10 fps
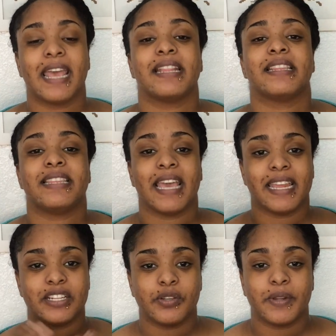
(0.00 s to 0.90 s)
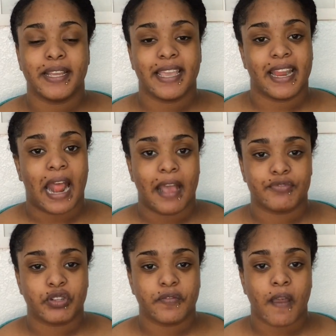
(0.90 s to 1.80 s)
and then do it again
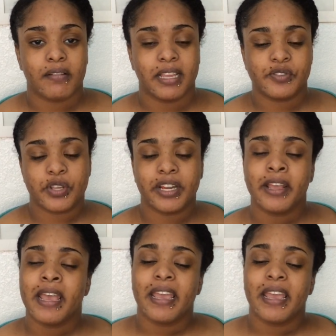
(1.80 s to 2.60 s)
after your foundation.